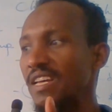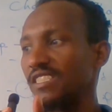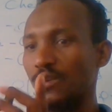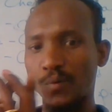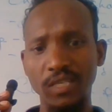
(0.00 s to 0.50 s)

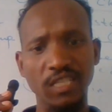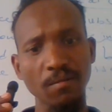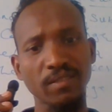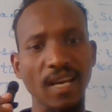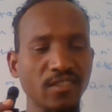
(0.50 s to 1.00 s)
the first
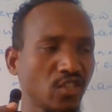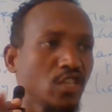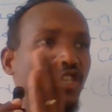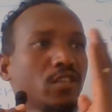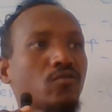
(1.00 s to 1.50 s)
substance
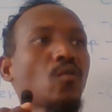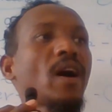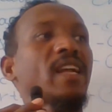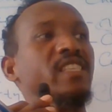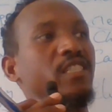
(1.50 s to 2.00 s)
changed into
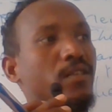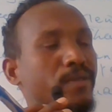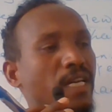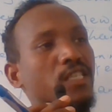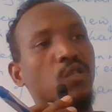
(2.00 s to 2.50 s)
another
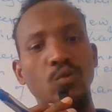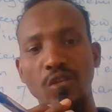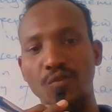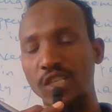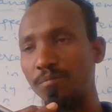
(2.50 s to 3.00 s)
substance through
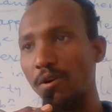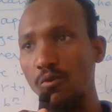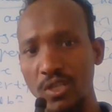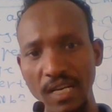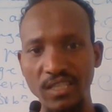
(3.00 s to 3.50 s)
different
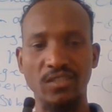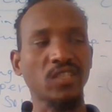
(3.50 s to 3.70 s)
processes,